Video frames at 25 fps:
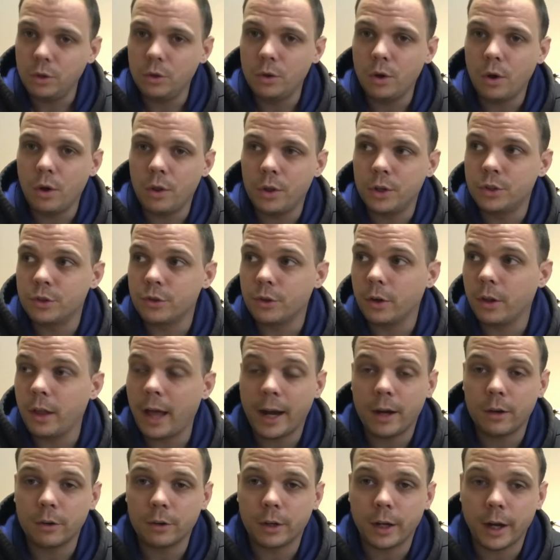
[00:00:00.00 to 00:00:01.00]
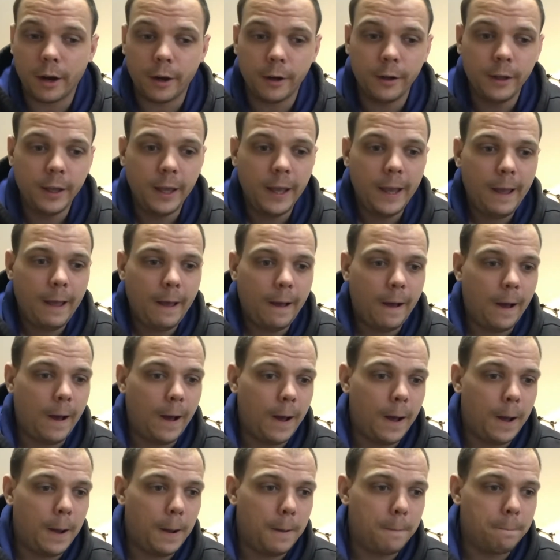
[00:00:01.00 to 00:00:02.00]
You know the drill. I don't care.
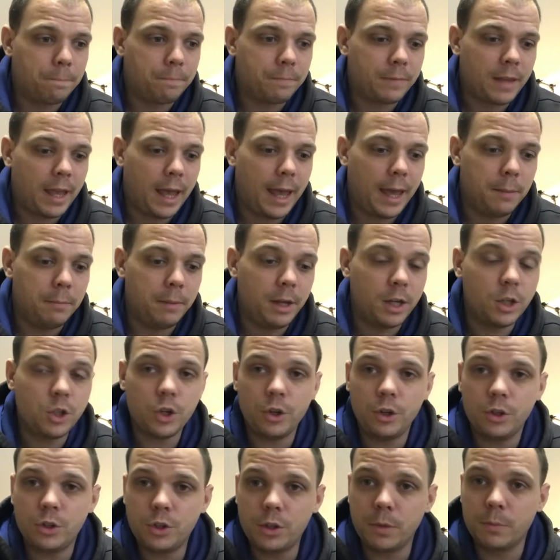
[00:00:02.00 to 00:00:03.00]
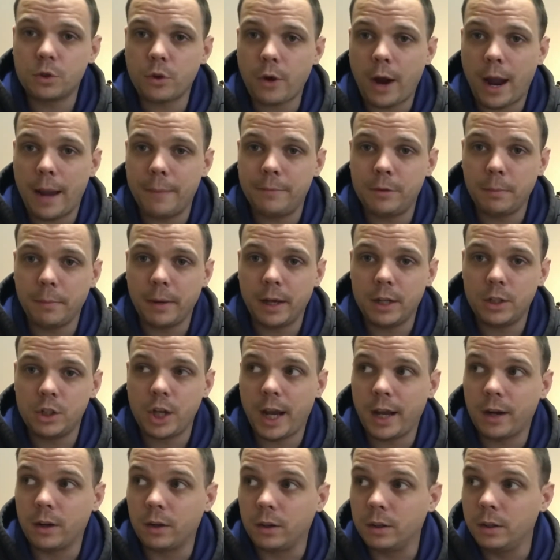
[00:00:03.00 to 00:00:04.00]
And make sure you subscribe to my
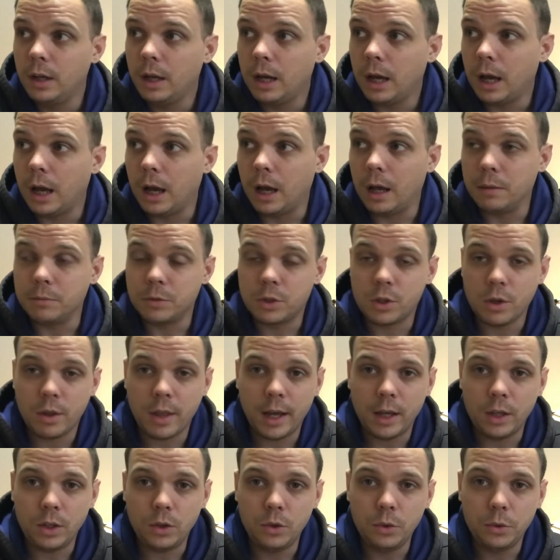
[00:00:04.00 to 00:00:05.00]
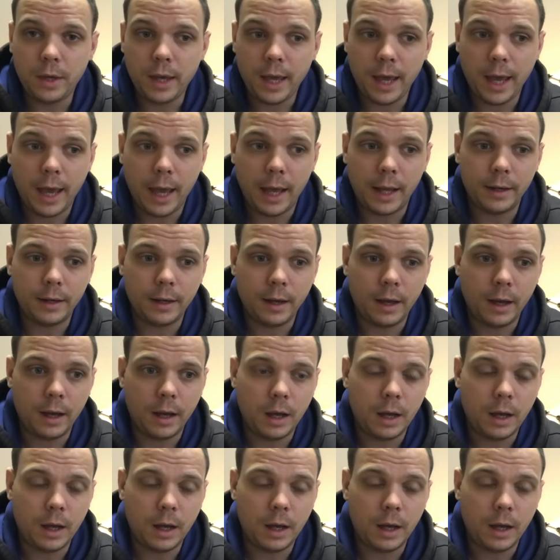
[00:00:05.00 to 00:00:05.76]
channel so that you can